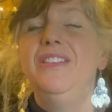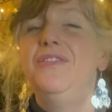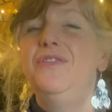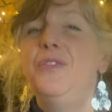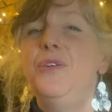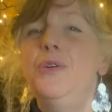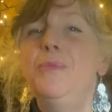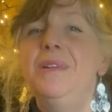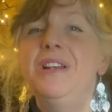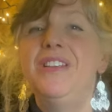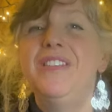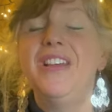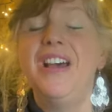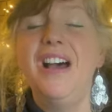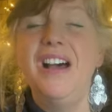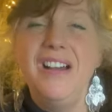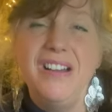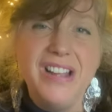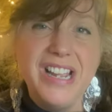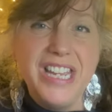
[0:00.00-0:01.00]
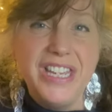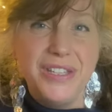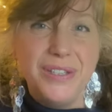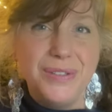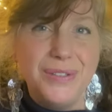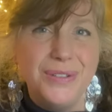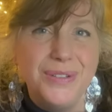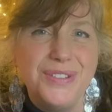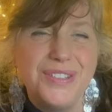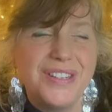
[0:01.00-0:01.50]
formula that I
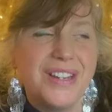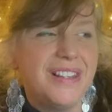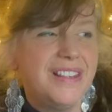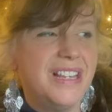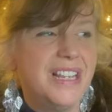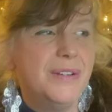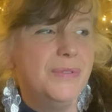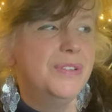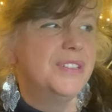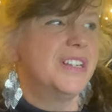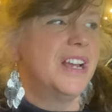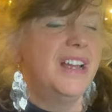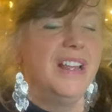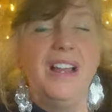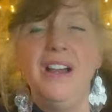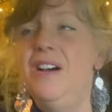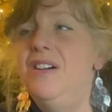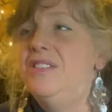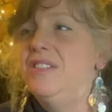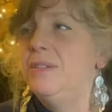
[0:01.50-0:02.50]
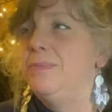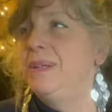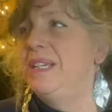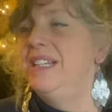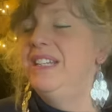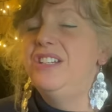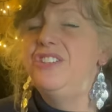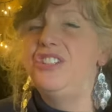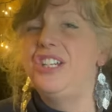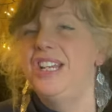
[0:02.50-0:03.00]
used, I think, was I asked to be
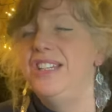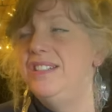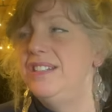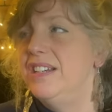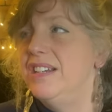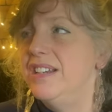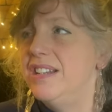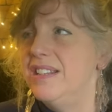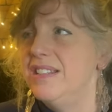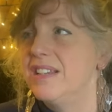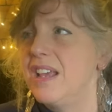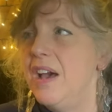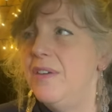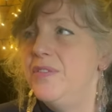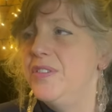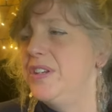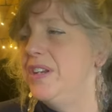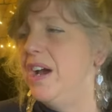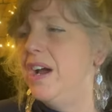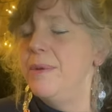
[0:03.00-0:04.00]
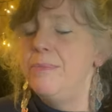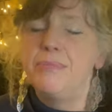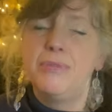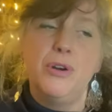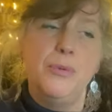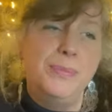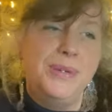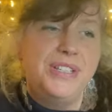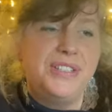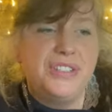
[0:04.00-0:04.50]
initiated into this coven, I
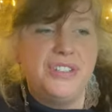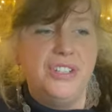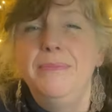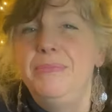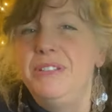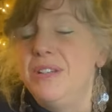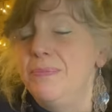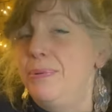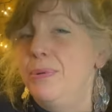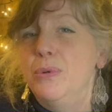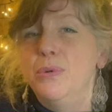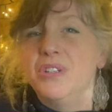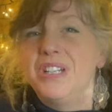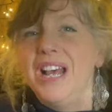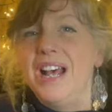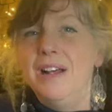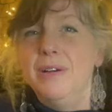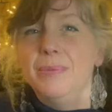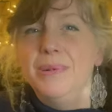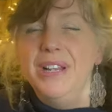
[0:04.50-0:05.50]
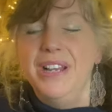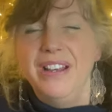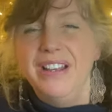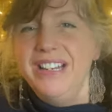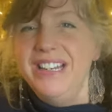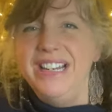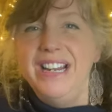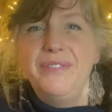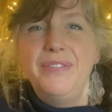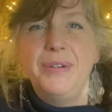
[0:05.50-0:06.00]
promise to support, help, learn
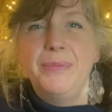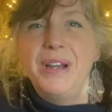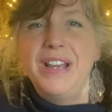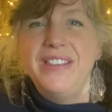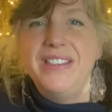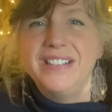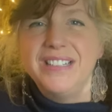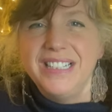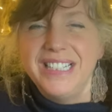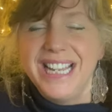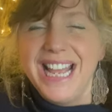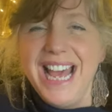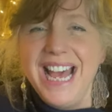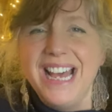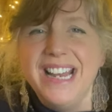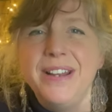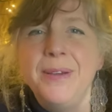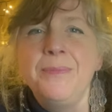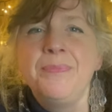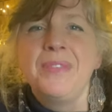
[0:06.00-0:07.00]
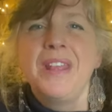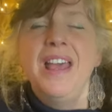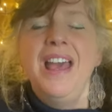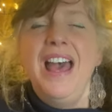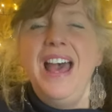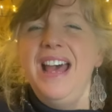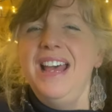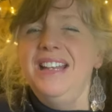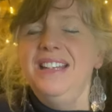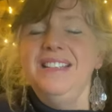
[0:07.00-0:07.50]
in every way that I can.
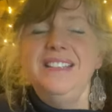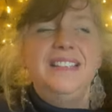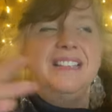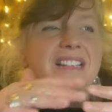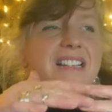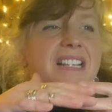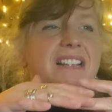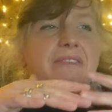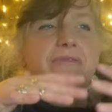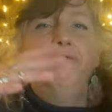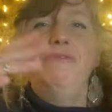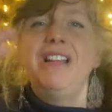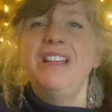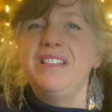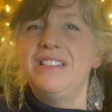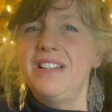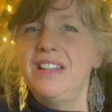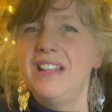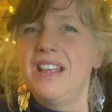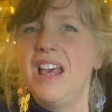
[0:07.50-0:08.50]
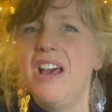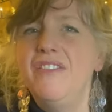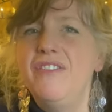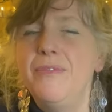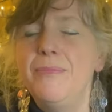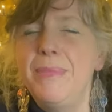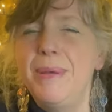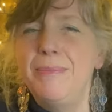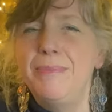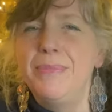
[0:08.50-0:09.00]
And the rest of the coven
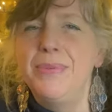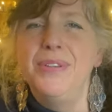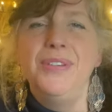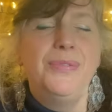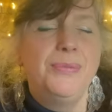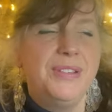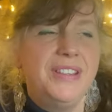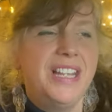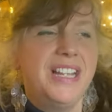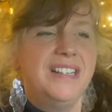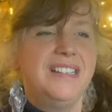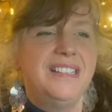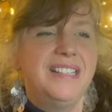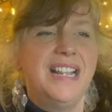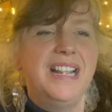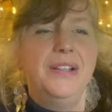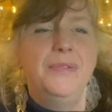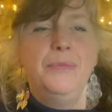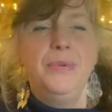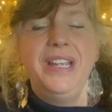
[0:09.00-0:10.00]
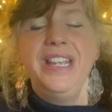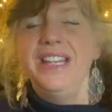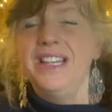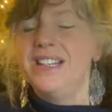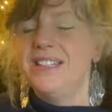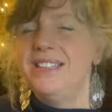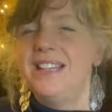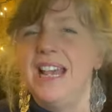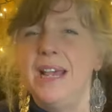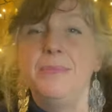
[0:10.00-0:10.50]
members would then say, we
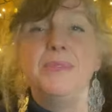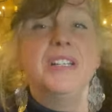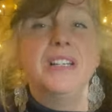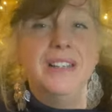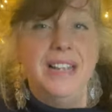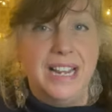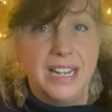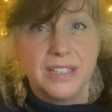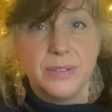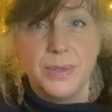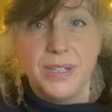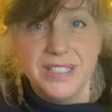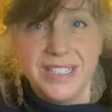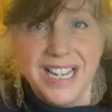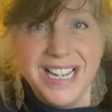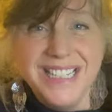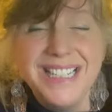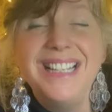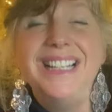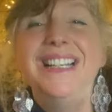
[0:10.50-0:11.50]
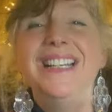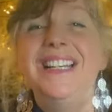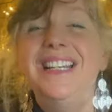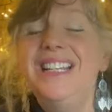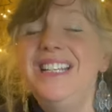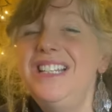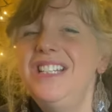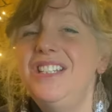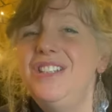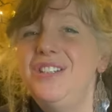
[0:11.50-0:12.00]
accept XYZ
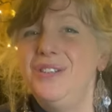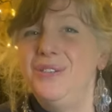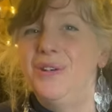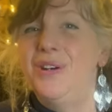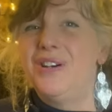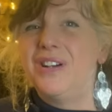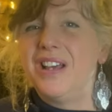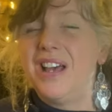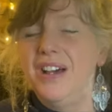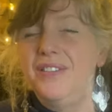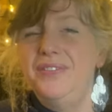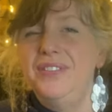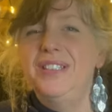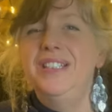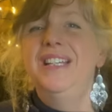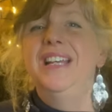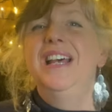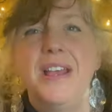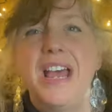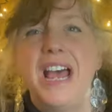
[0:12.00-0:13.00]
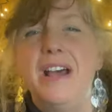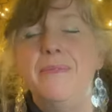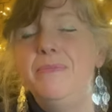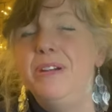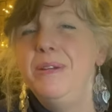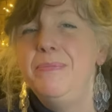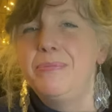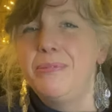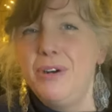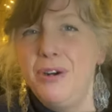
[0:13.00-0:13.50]
into our coven and
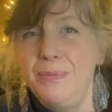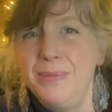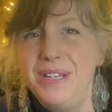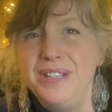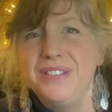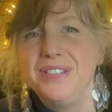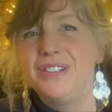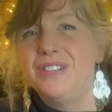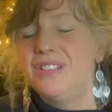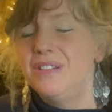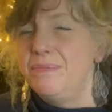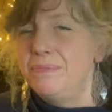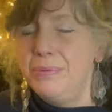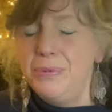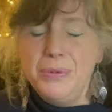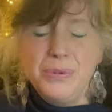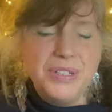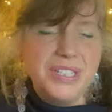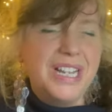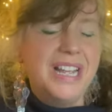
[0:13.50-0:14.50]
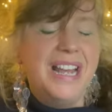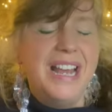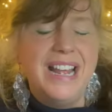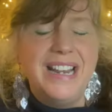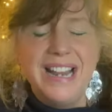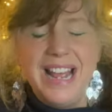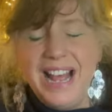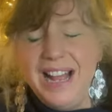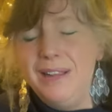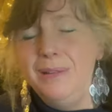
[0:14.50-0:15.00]
we promise to support and
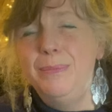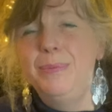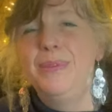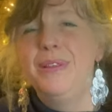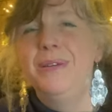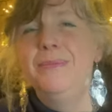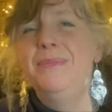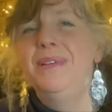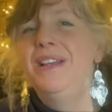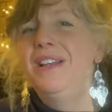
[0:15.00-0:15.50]
help them